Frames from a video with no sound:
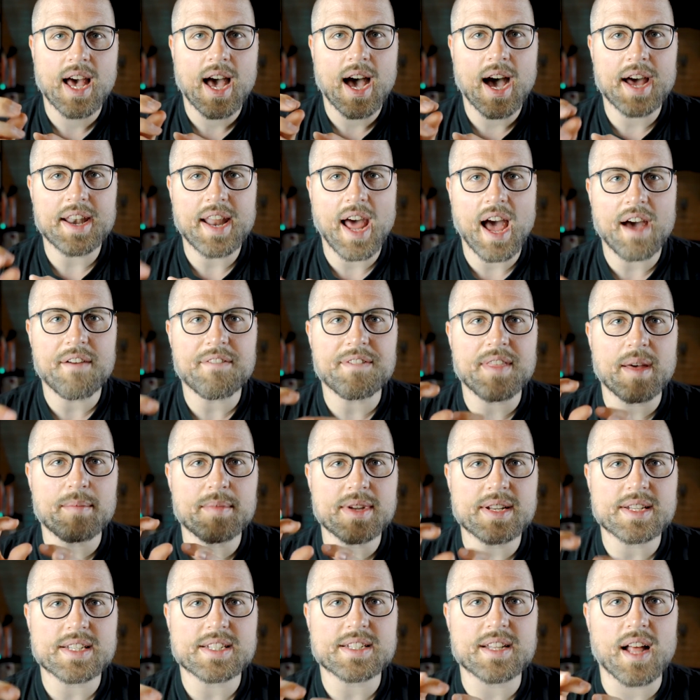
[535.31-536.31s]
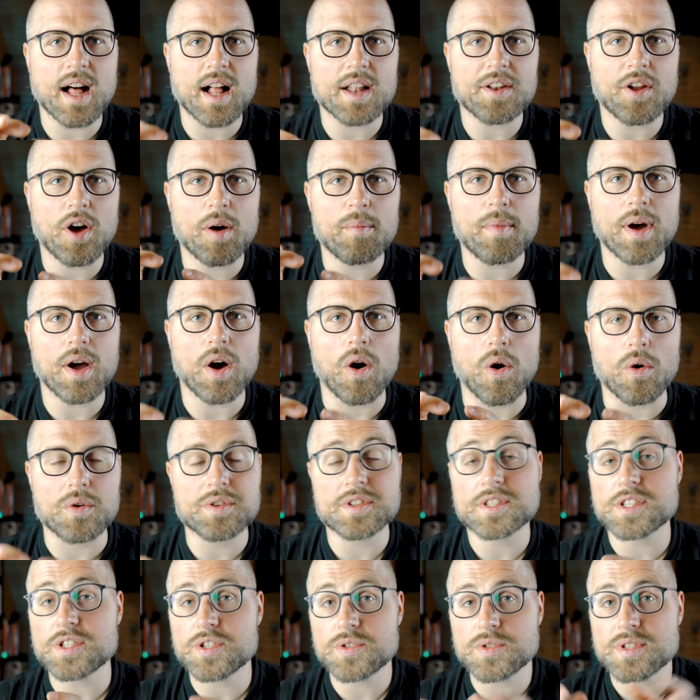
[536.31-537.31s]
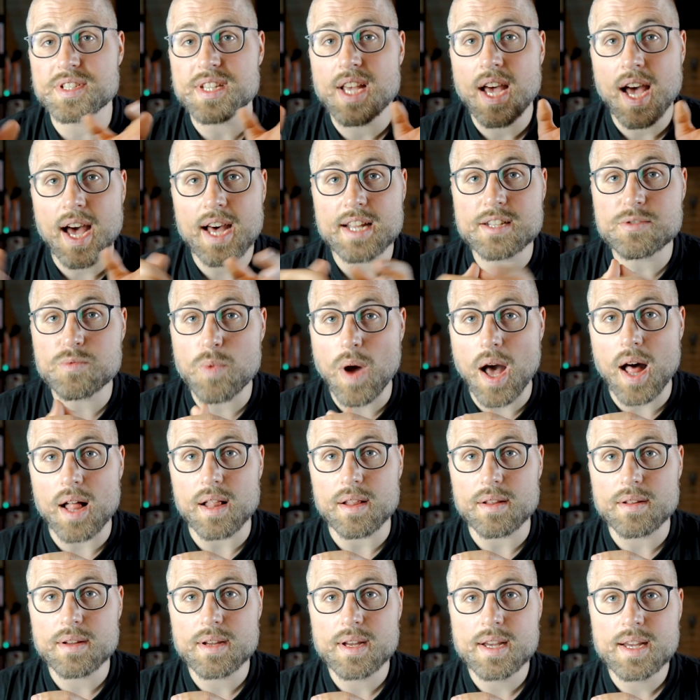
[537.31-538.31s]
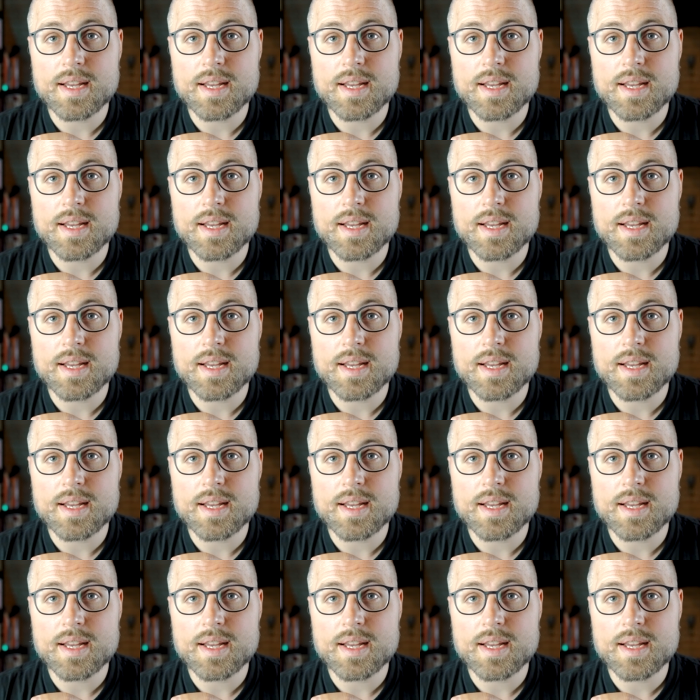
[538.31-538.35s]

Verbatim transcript: and have them installed on my own suits as well.